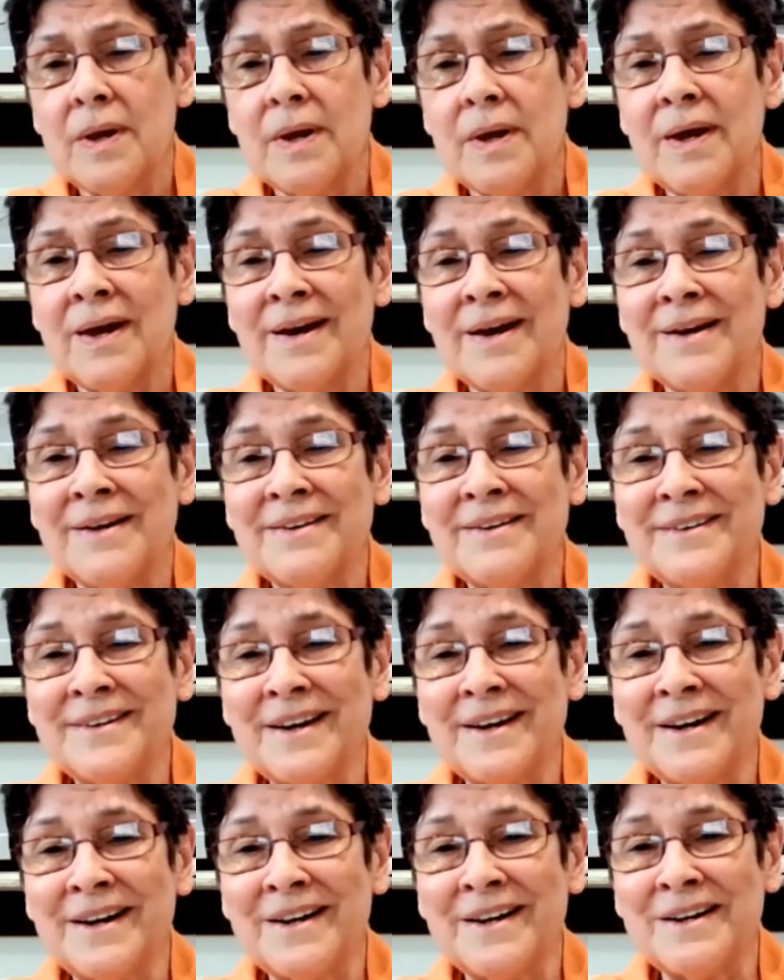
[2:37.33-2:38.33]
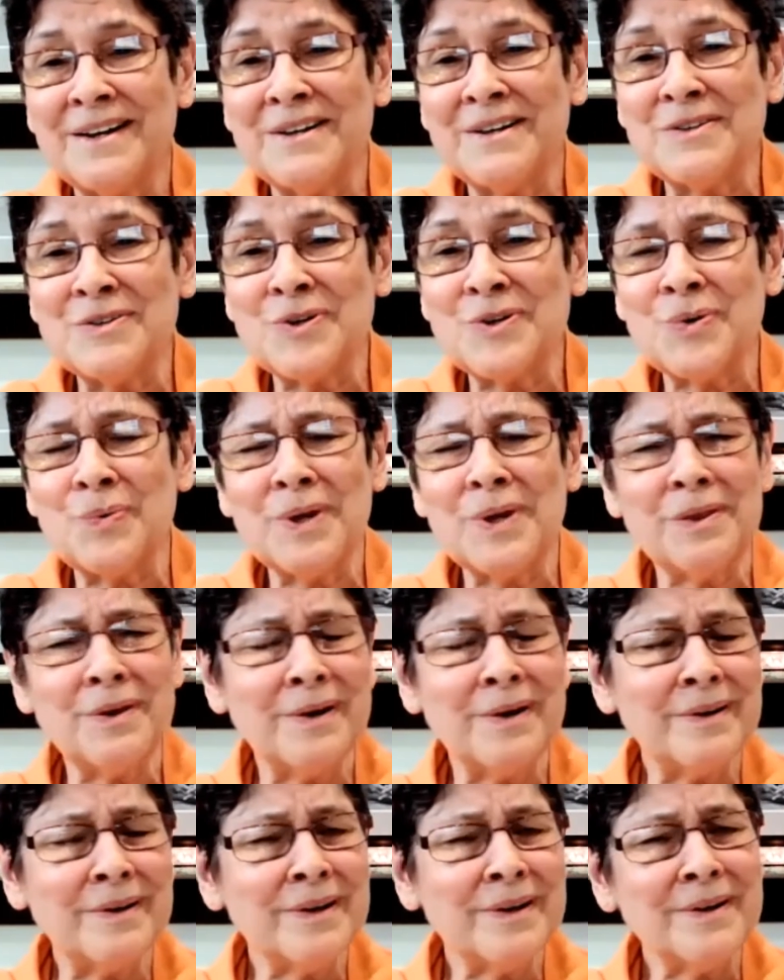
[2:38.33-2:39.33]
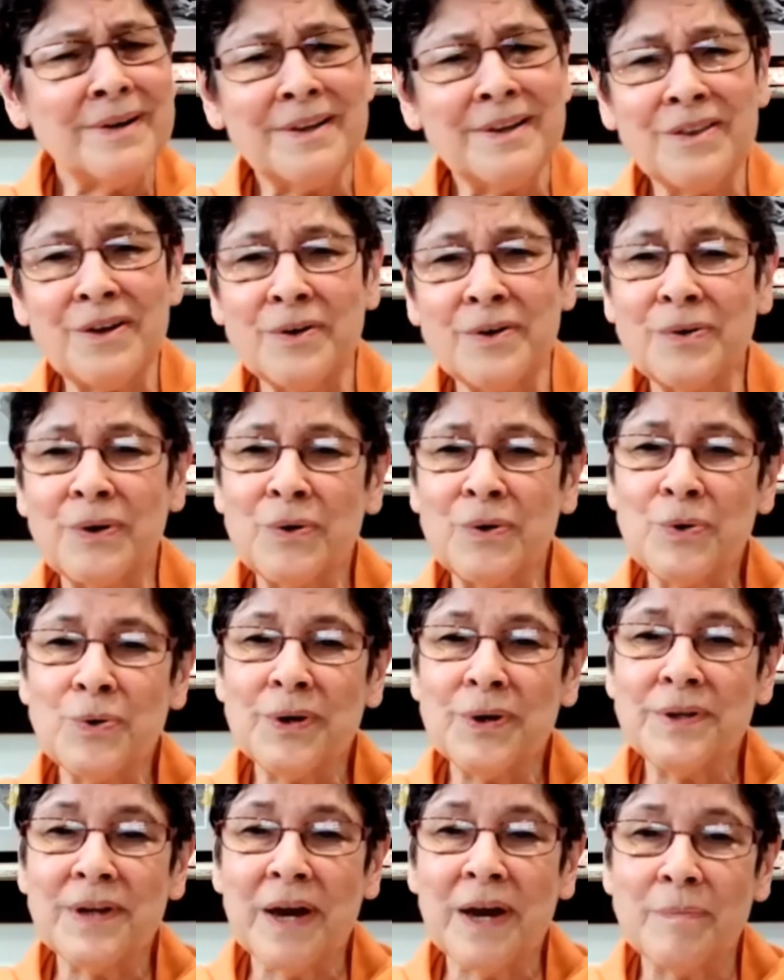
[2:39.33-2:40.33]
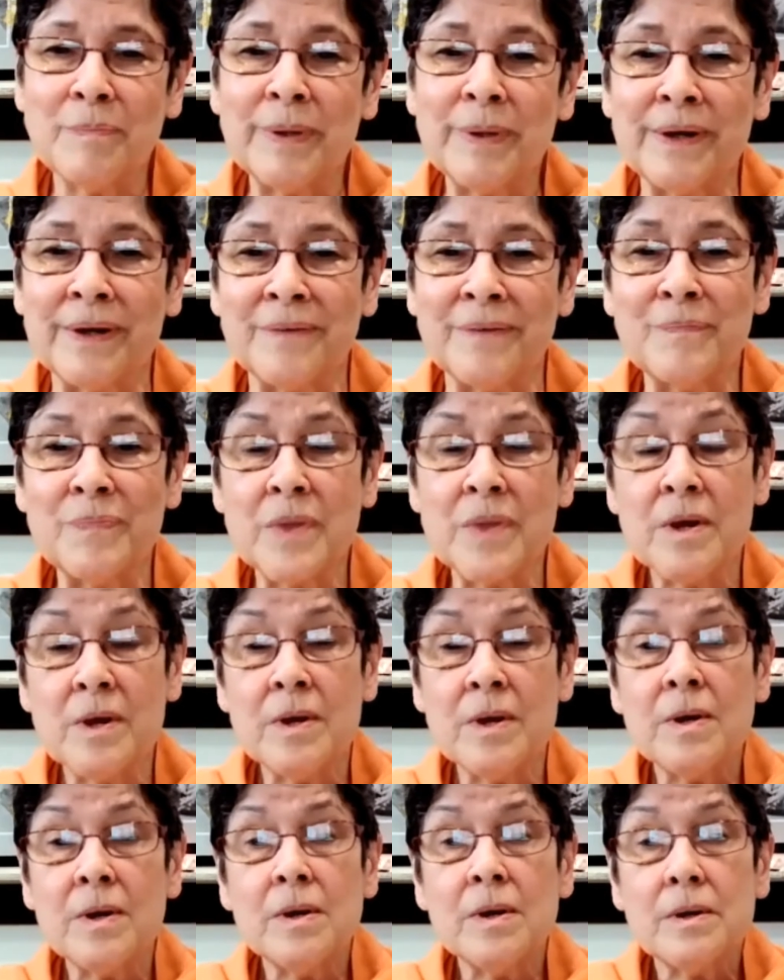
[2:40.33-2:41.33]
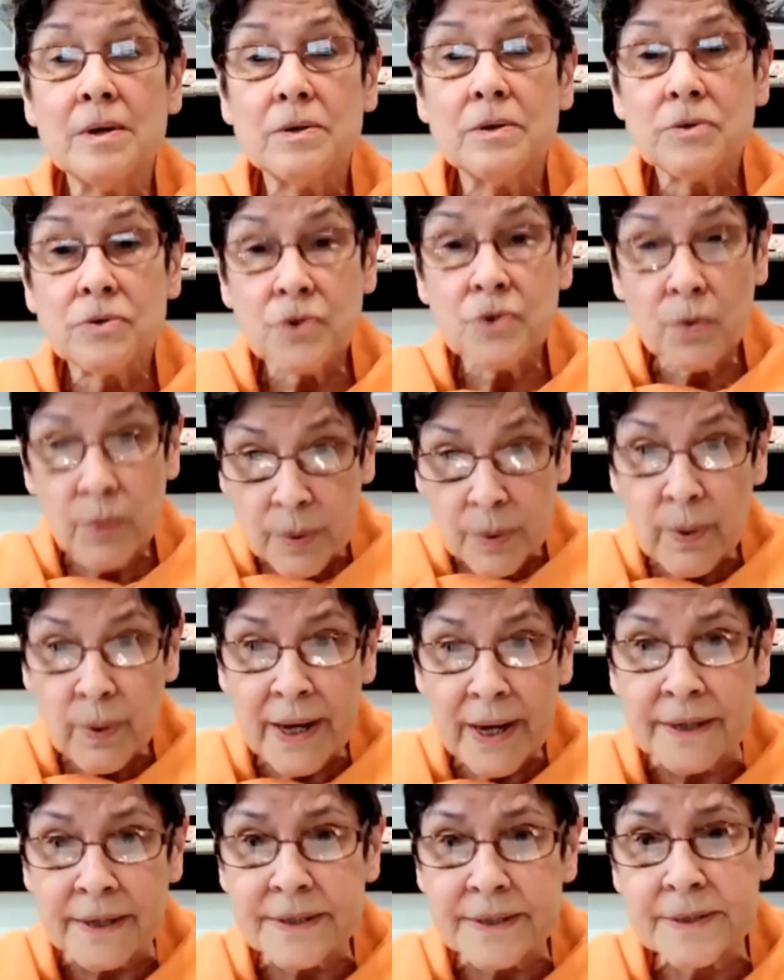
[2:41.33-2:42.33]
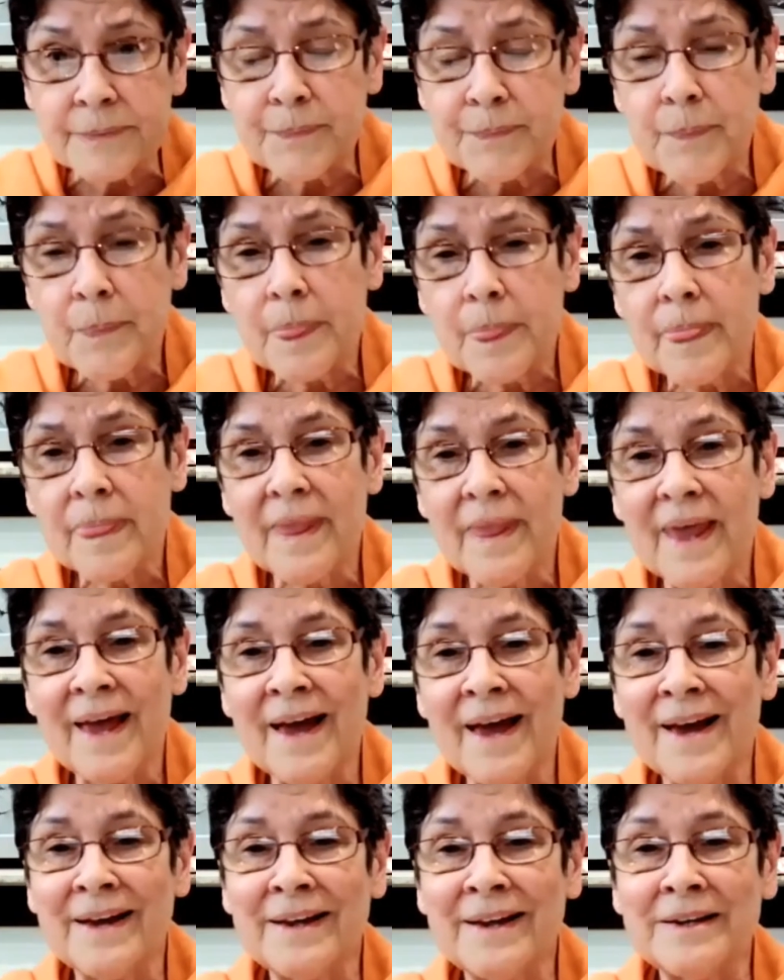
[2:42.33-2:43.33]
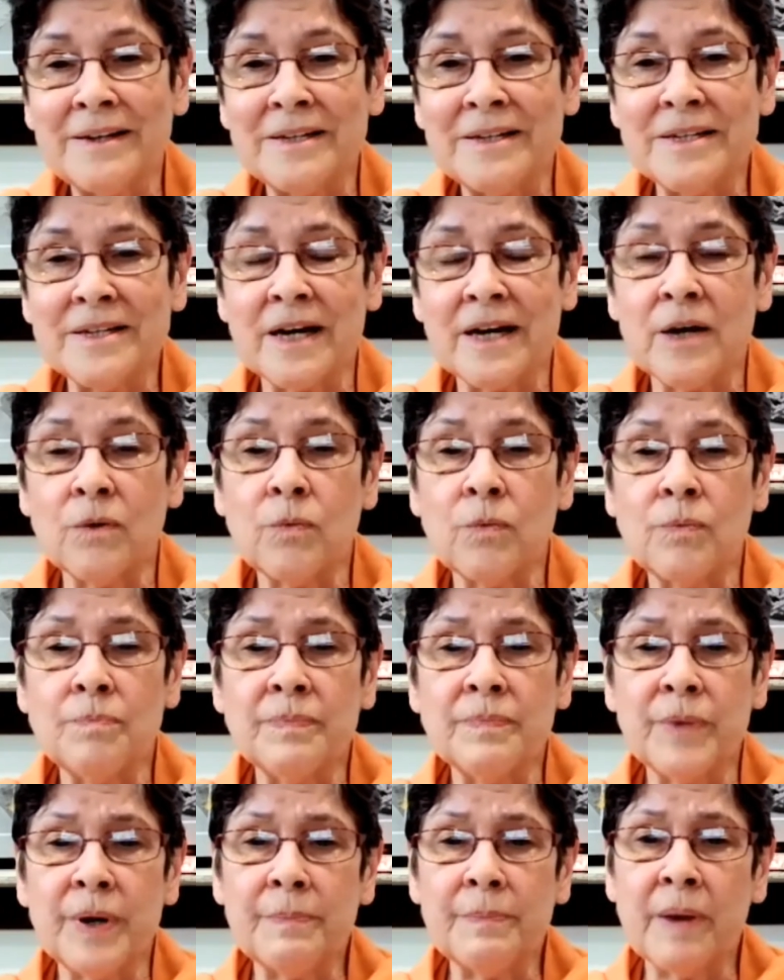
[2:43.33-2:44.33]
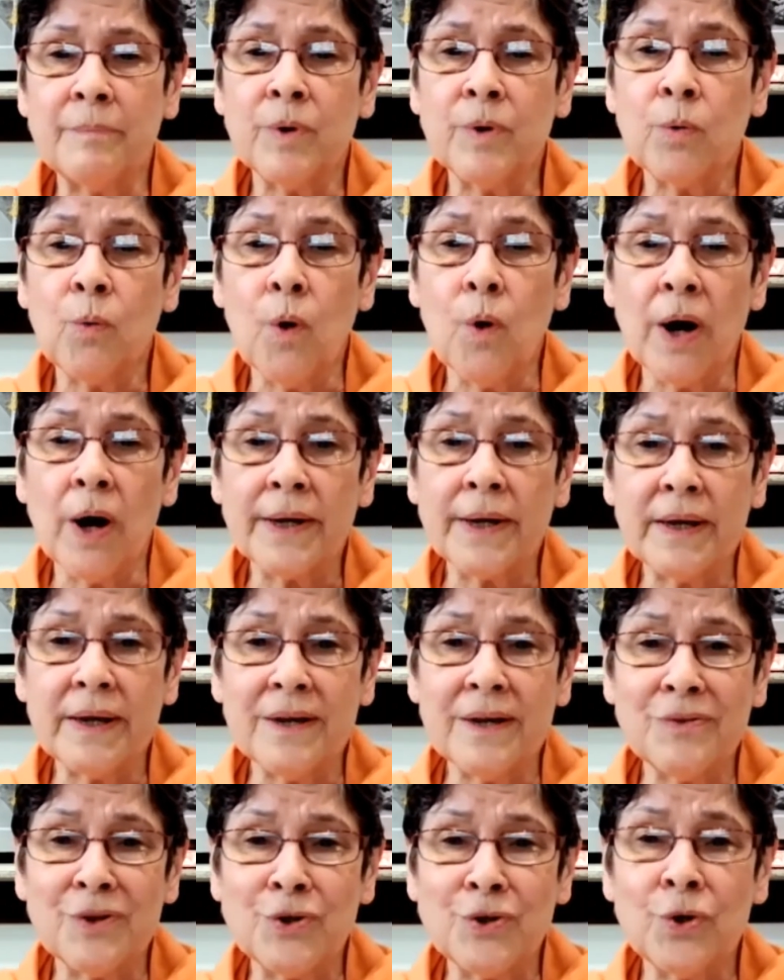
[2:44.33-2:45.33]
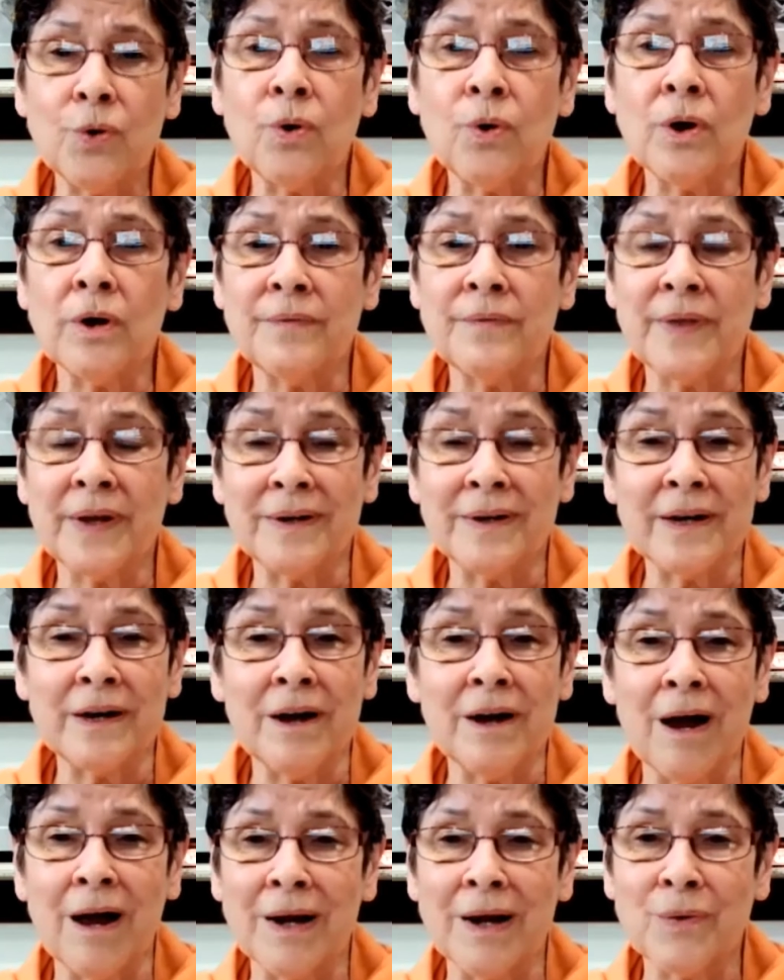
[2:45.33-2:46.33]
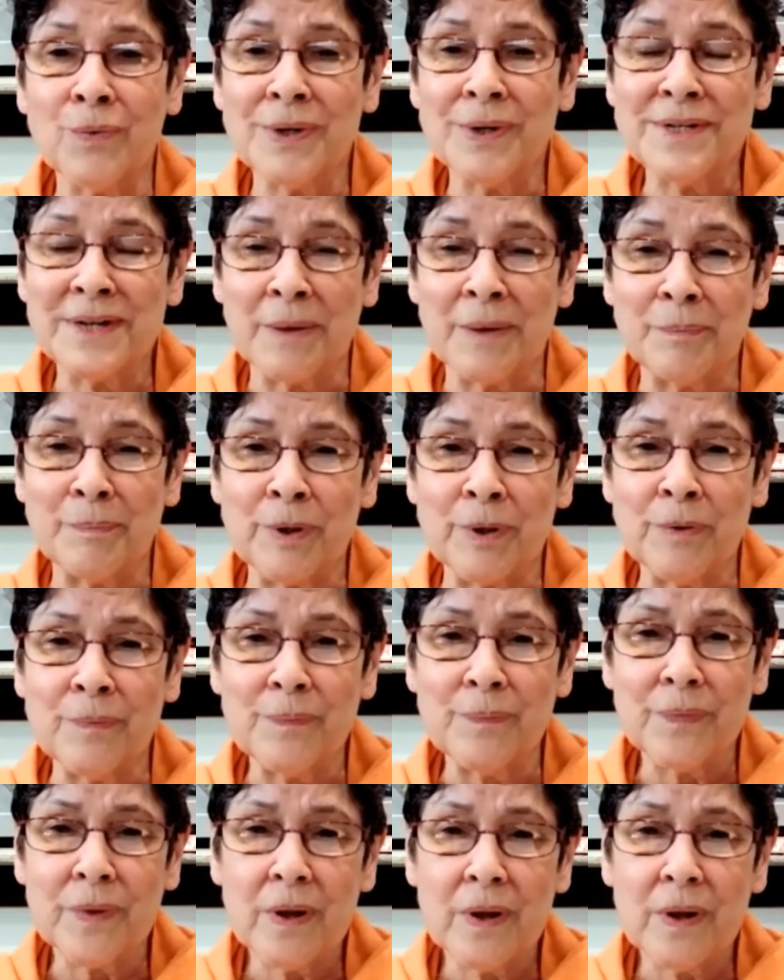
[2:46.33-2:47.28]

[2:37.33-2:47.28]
And so we thought, oh, who could that be? So we went. And I remember walking in the door of that little Hollywood temple.